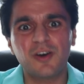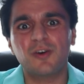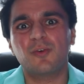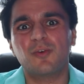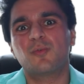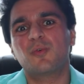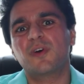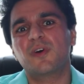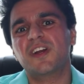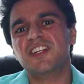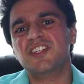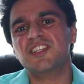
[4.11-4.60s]

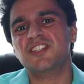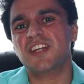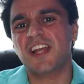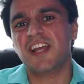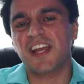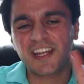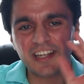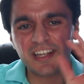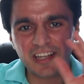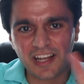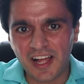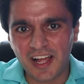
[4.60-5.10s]
Which
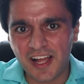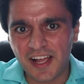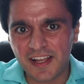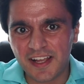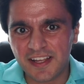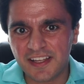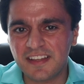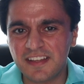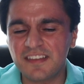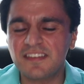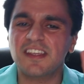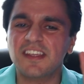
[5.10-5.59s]

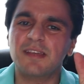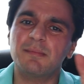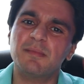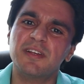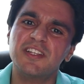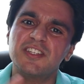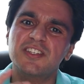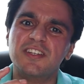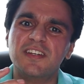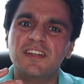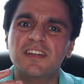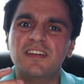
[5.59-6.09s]
headlines,
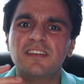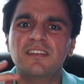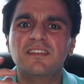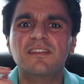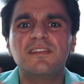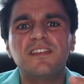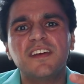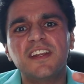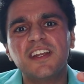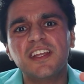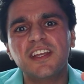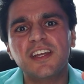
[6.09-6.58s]
images,
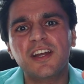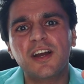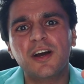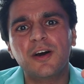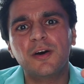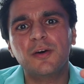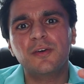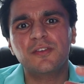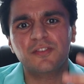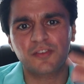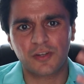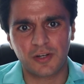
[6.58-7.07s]

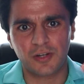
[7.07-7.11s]
videos,